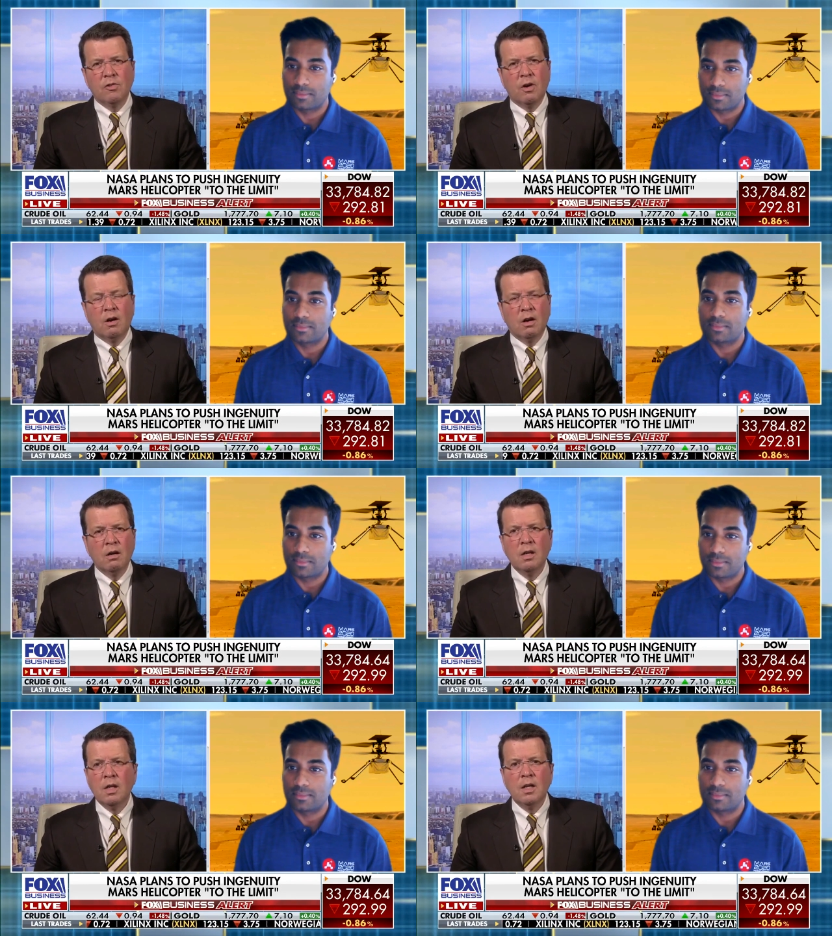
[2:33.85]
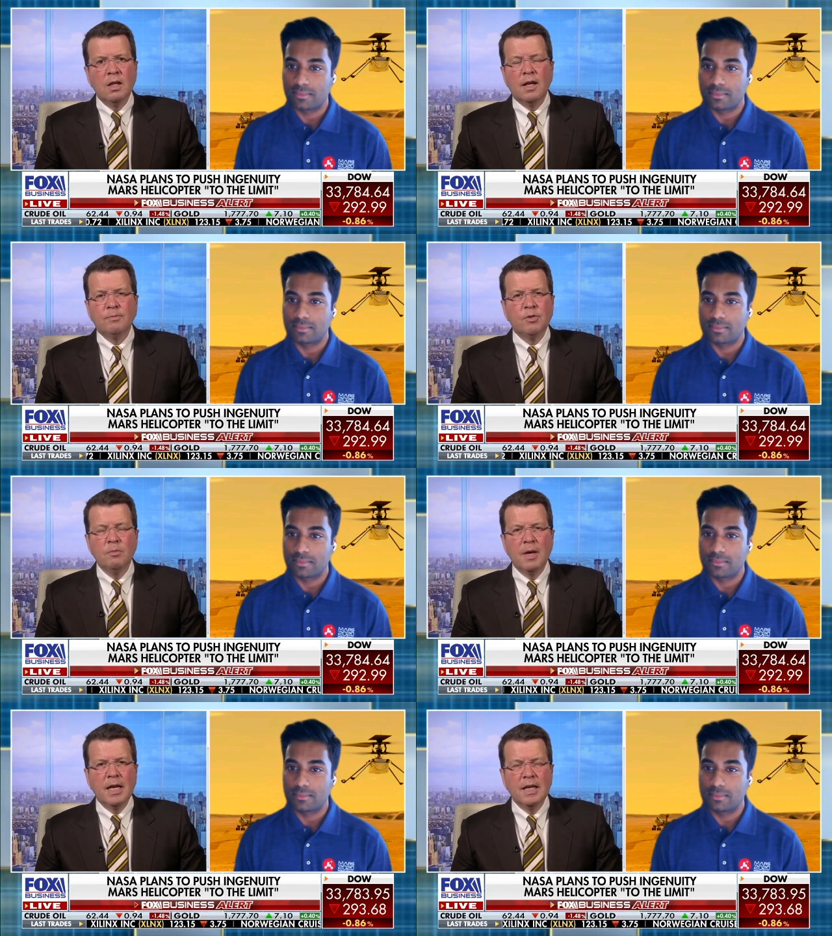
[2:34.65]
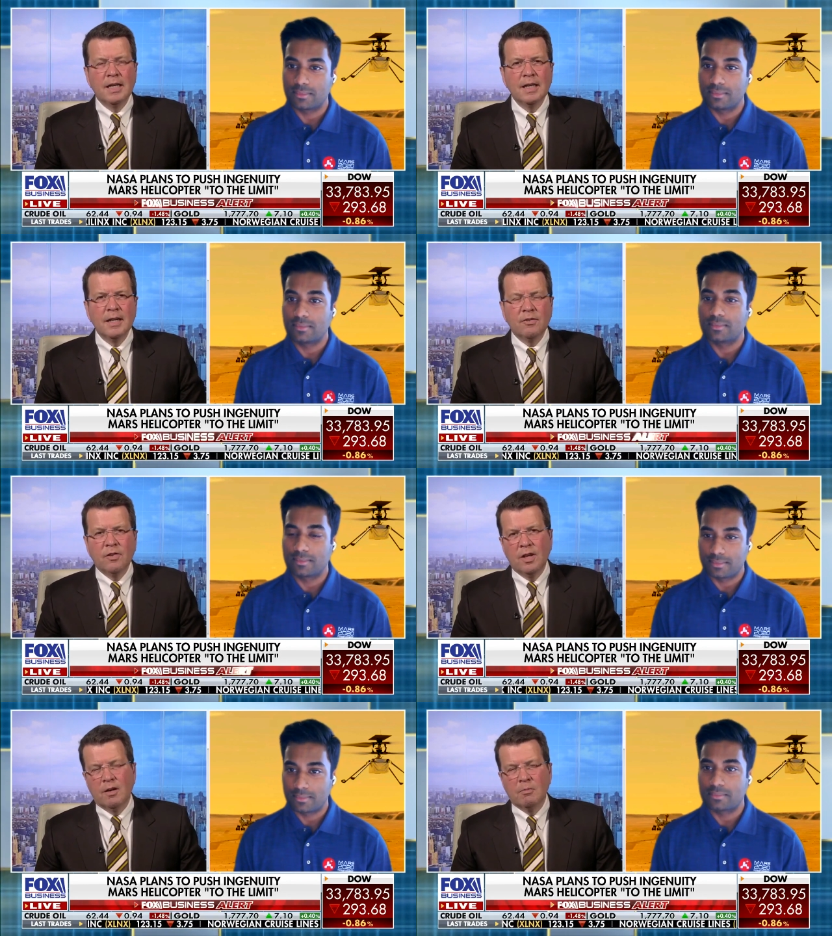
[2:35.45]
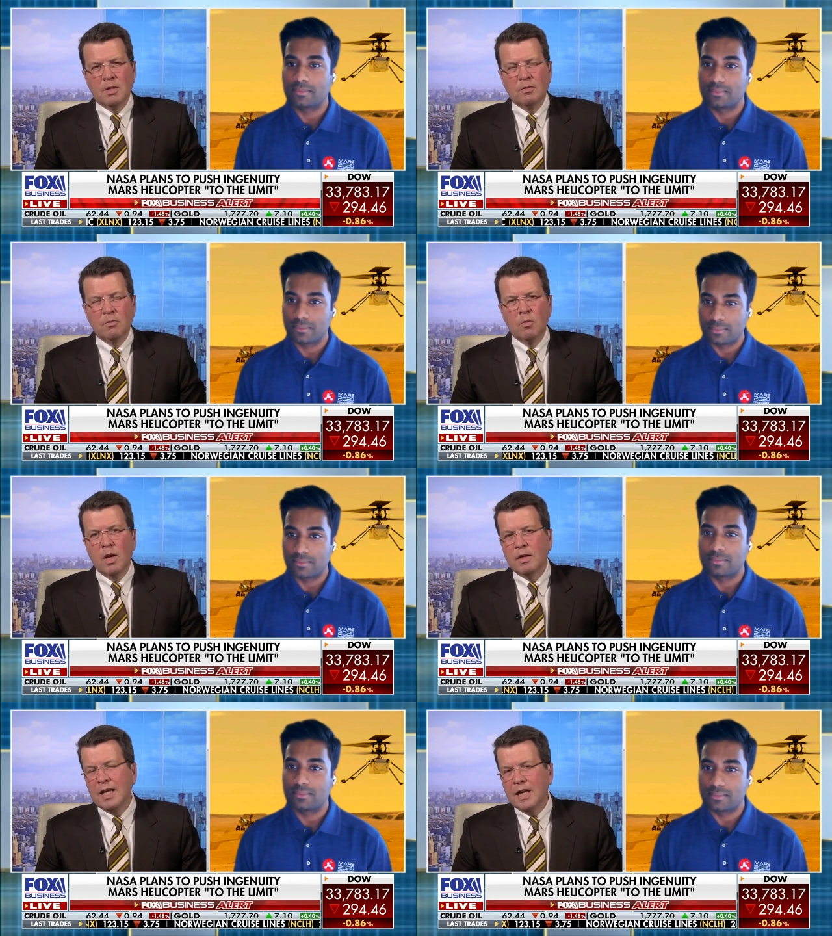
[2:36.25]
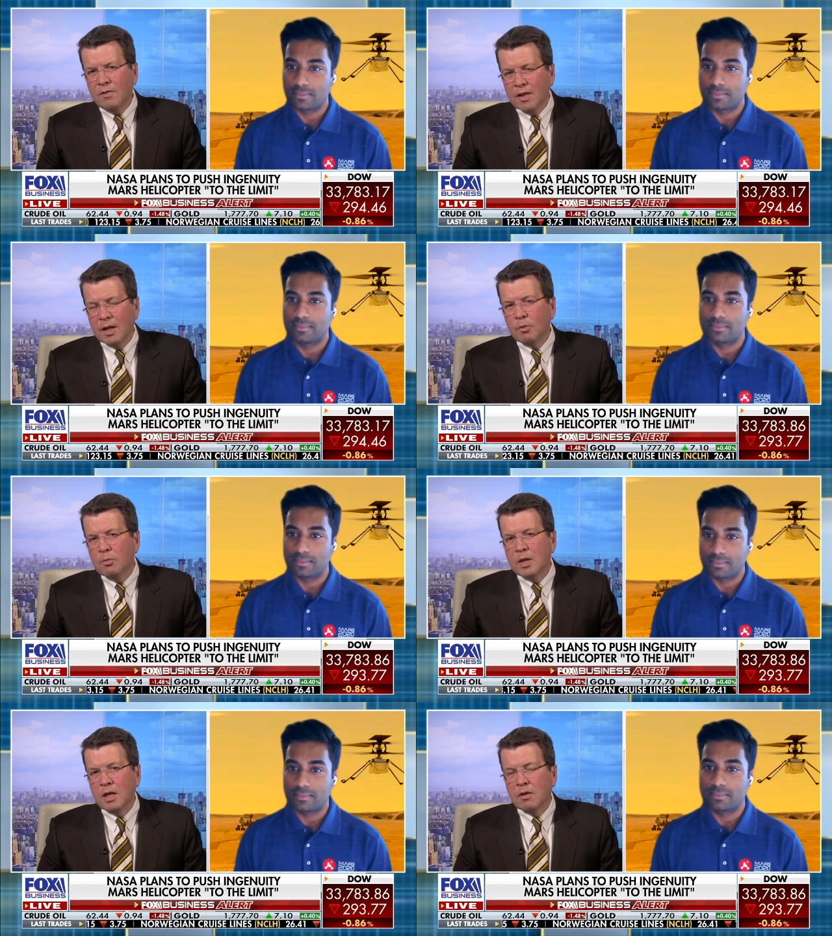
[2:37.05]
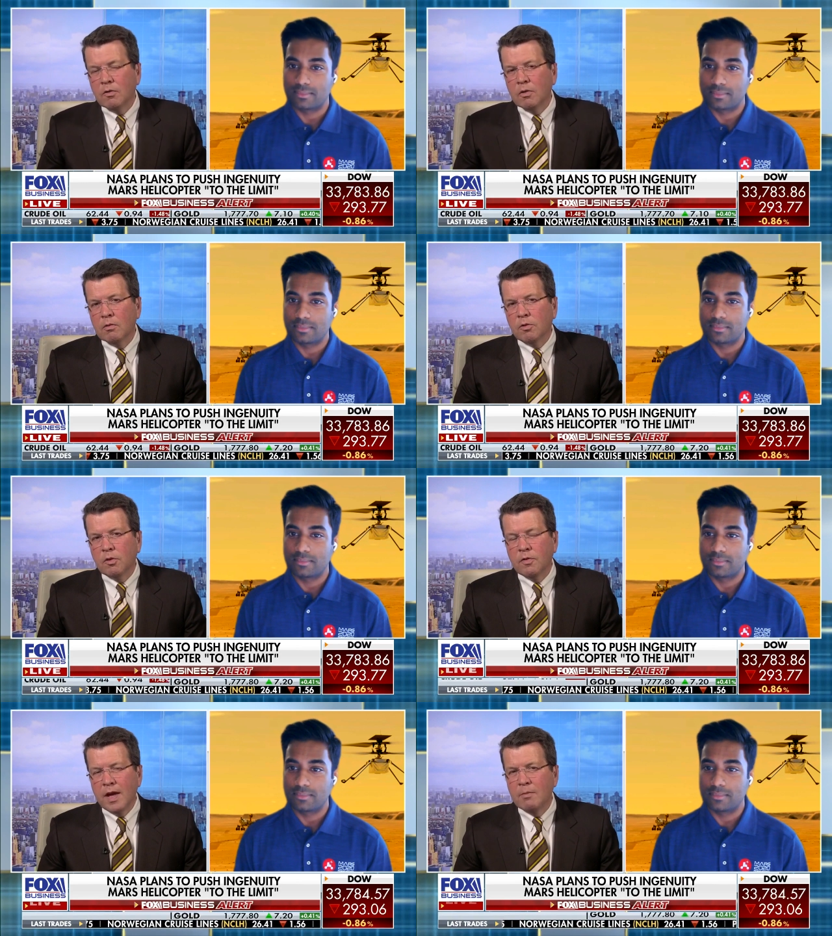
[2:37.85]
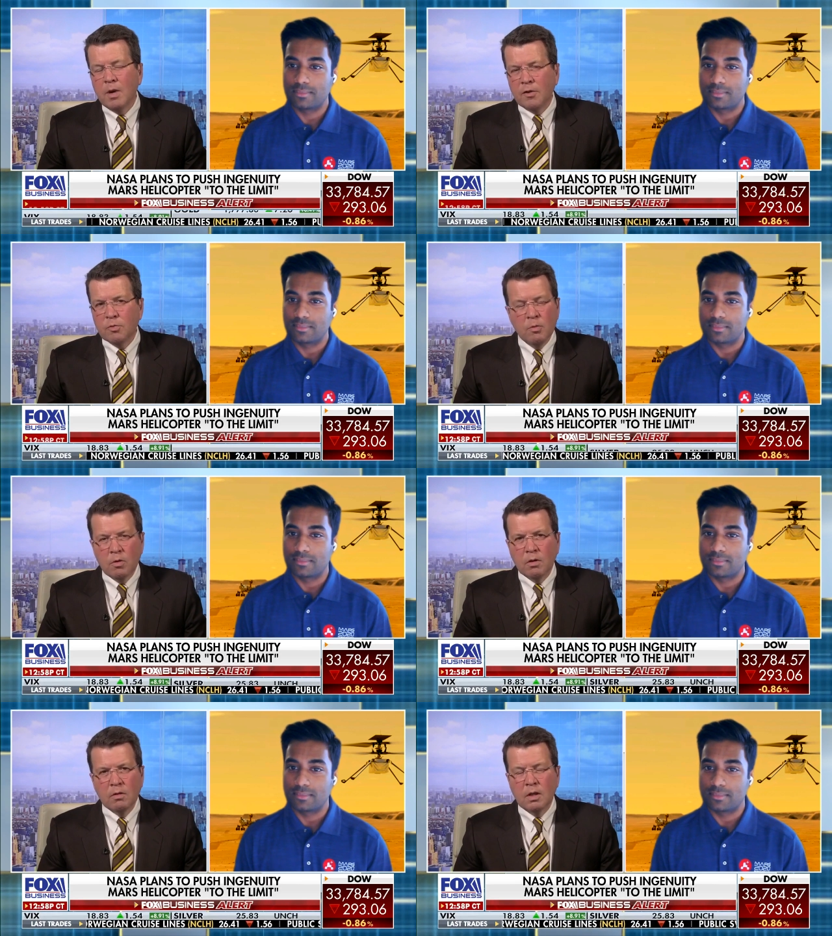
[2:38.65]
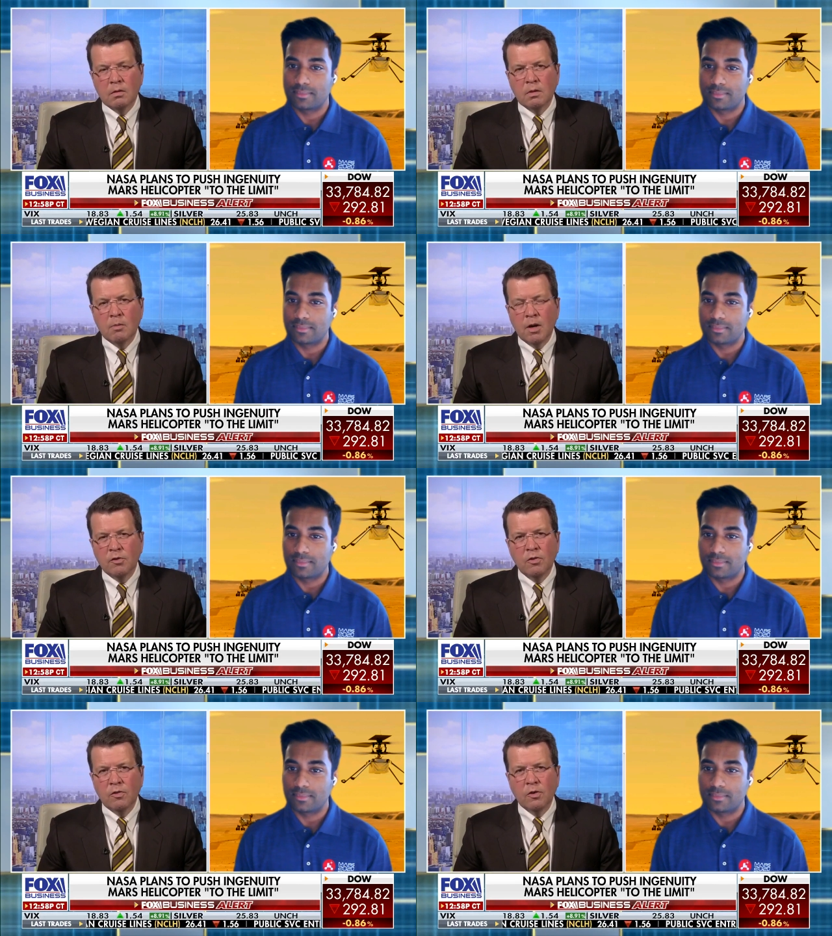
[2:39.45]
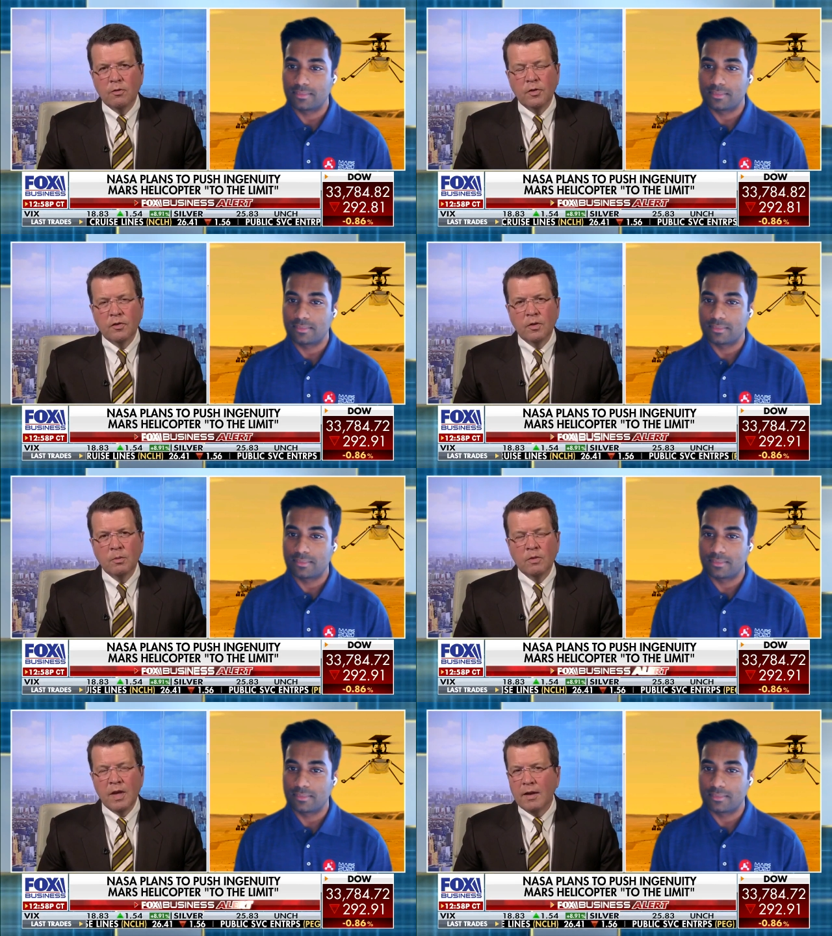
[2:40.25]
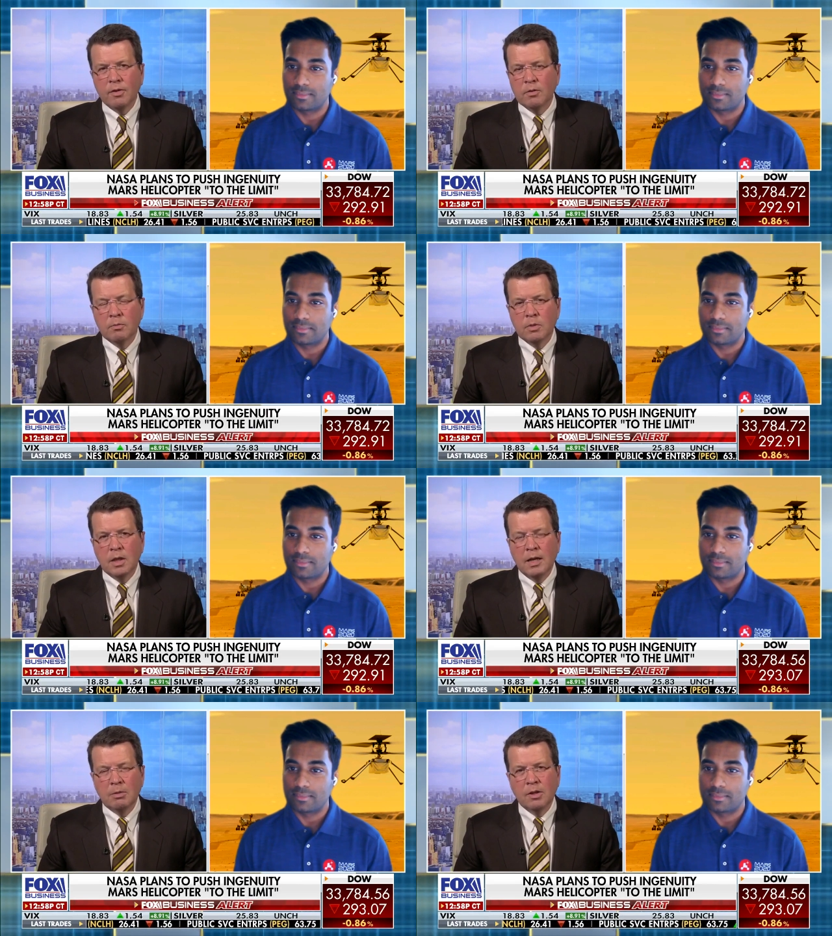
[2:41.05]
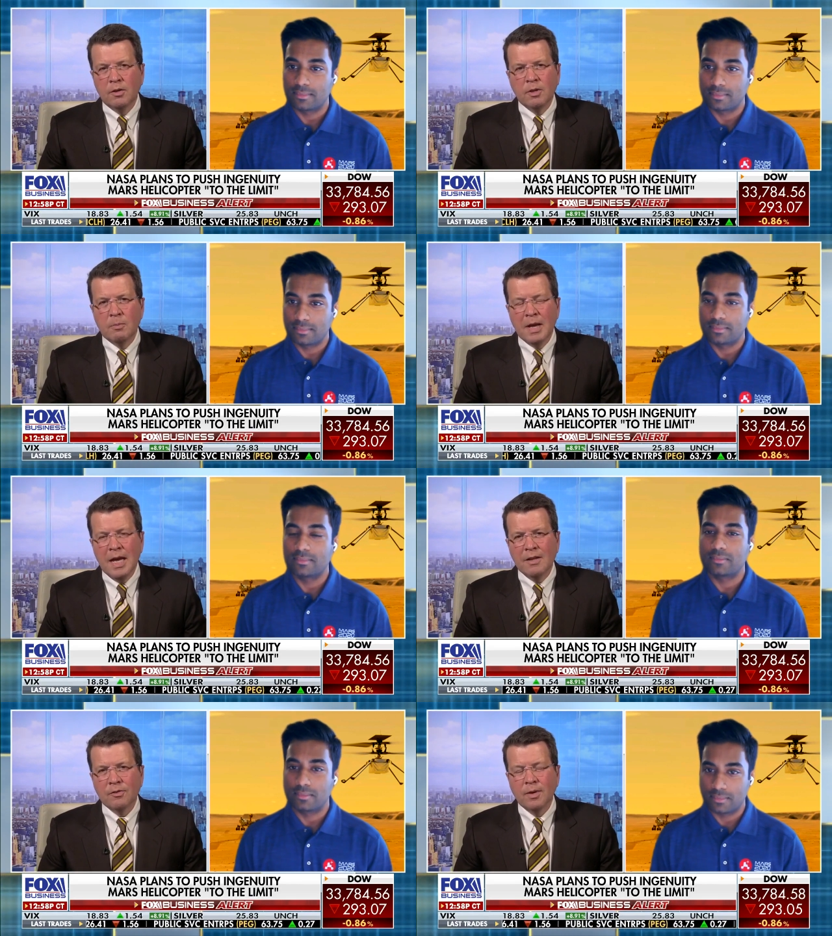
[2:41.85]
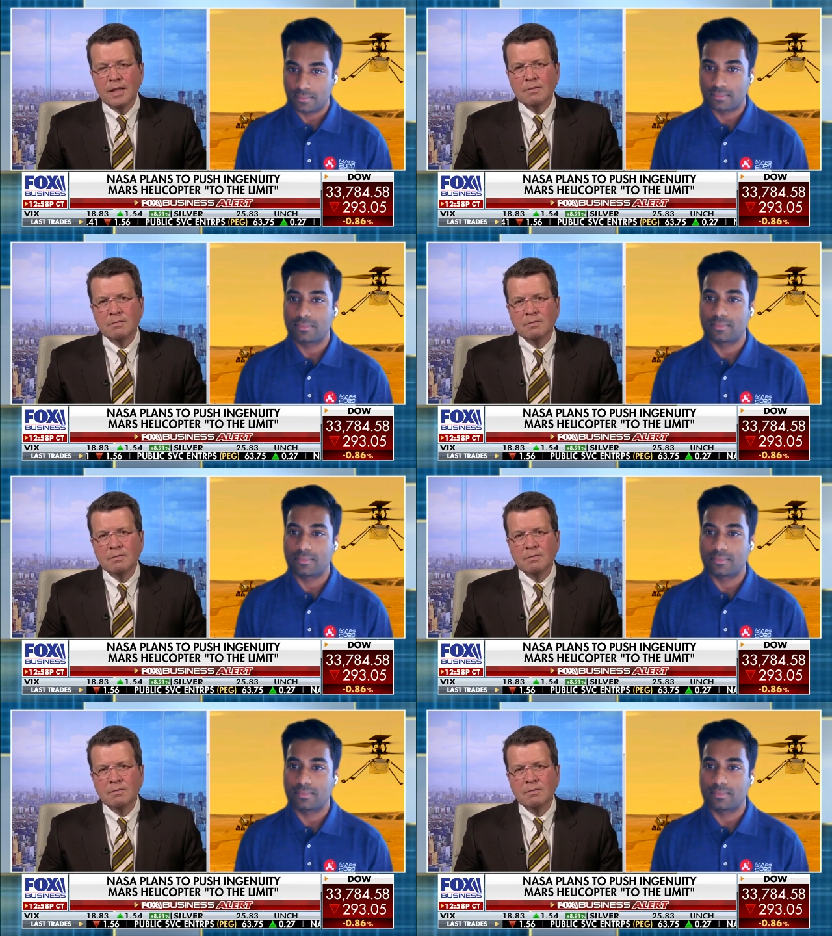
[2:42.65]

Speaker 1: are uh, too many to list here, but one easy thing would be to uh, survey much more the, the Martian surface than we've ever been able to do in the past, right?